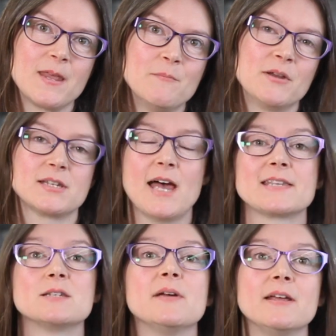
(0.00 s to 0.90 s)
because it has
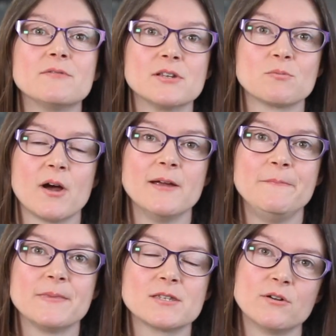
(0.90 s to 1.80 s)
to be this way.
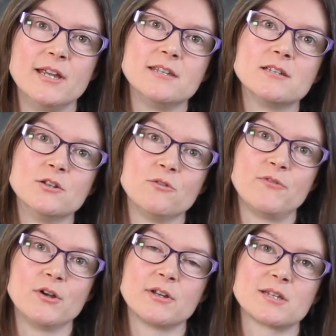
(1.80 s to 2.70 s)
It's not easy to do
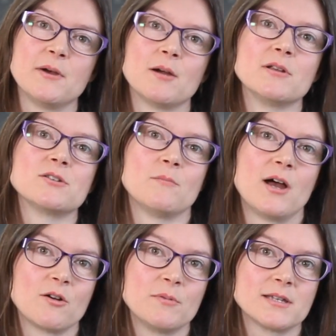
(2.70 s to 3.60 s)
field experiments on
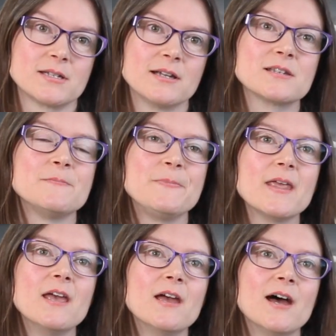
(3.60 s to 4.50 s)
microplastics.
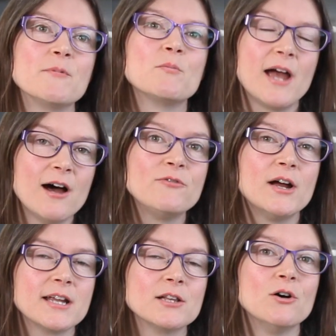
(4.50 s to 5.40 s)
But we are
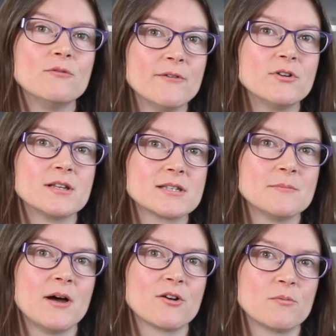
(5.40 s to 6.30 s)
finding a lot of evidence that
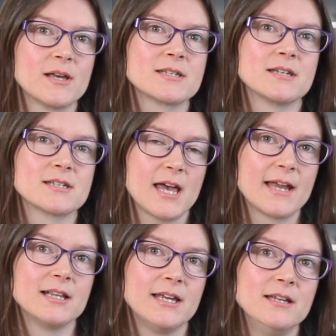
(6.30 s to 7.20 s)
microplastics
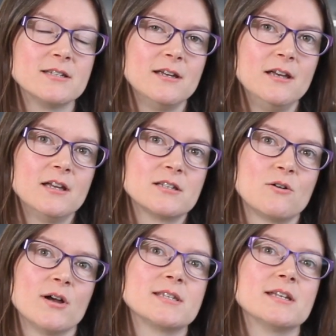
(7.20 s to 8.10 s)
can lead to
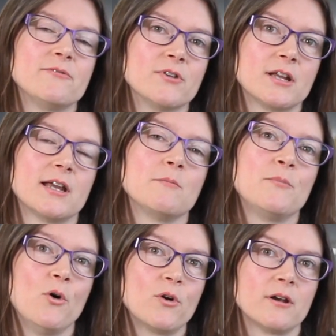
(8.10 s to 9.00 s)
quite significant and
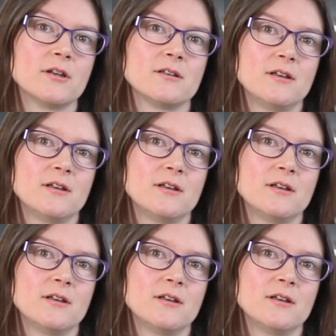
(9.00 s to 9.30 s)
important